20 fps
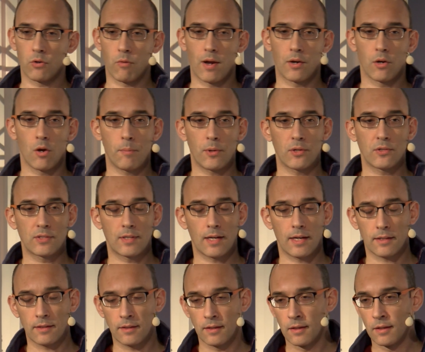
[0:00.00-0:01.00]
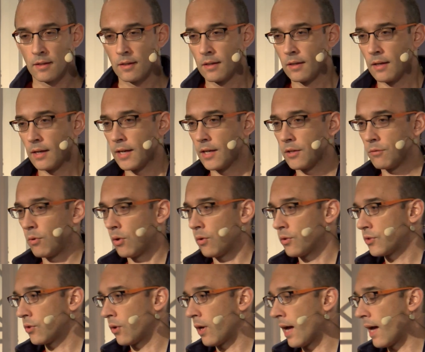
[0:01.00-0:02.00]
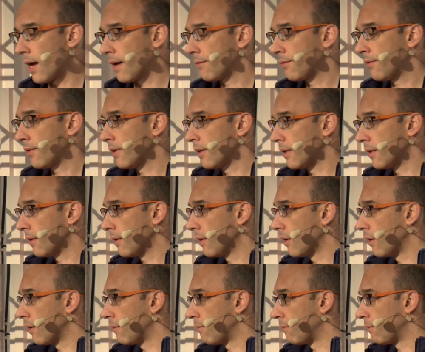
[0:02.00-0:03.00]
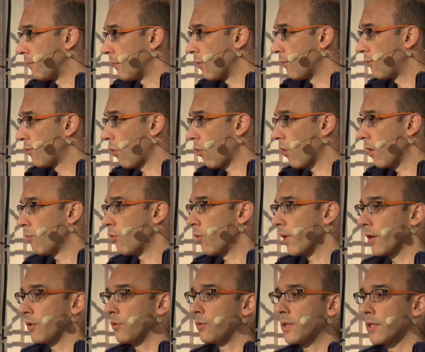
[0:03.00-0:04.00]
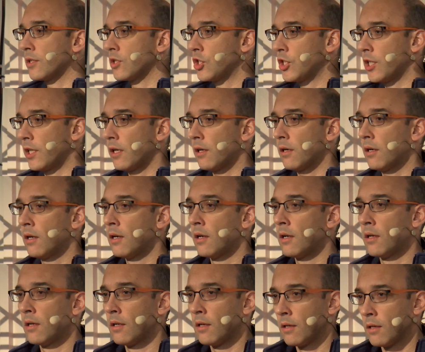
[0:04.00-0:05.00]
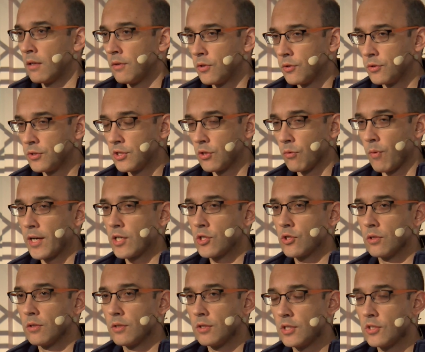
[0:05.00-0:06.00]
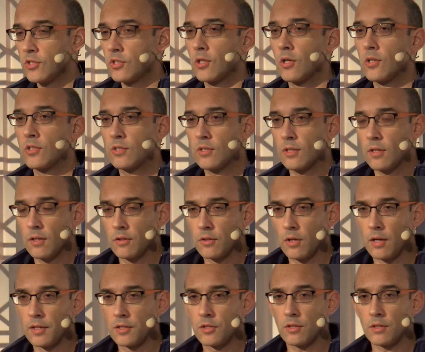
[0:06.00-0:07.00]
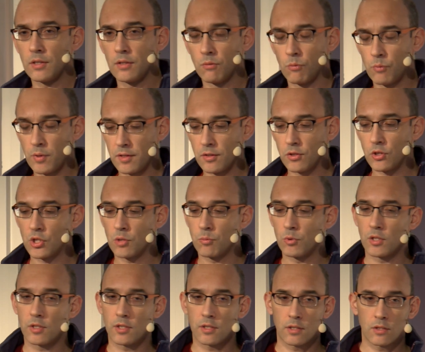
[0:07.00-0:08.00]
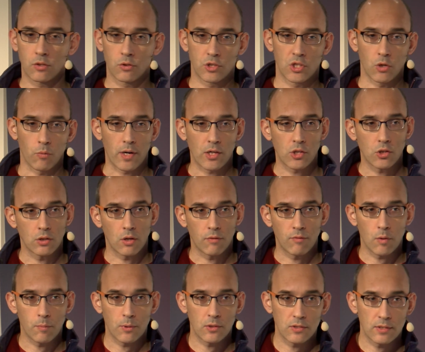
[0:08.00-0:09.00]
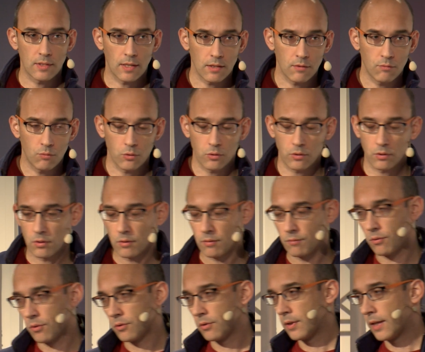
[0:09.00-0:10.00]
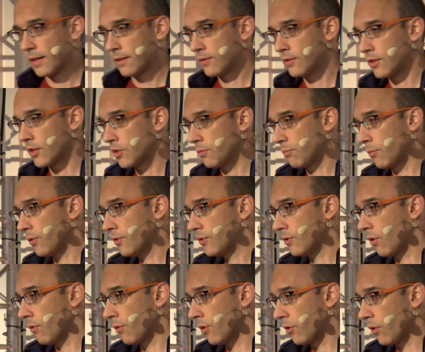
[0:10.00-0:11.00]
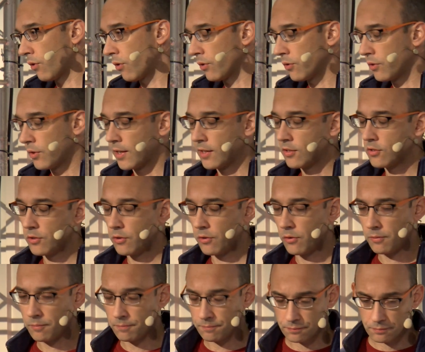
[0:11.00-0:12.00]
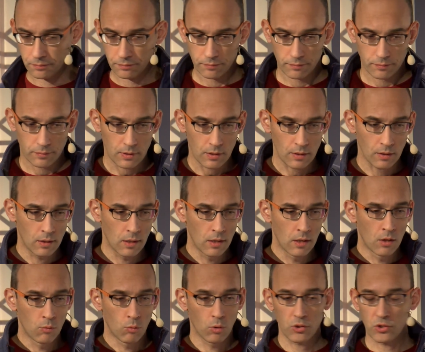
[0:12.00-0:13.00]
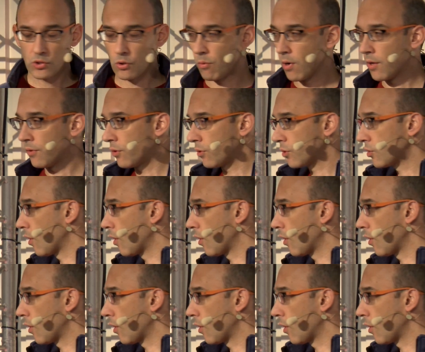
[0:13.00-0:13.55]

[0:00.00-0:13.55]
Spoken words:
around OpenStack. And we also have a forum where you can share the direction, discuss within the community the direction of OpenStack for the next 6 months or the next year. We also run those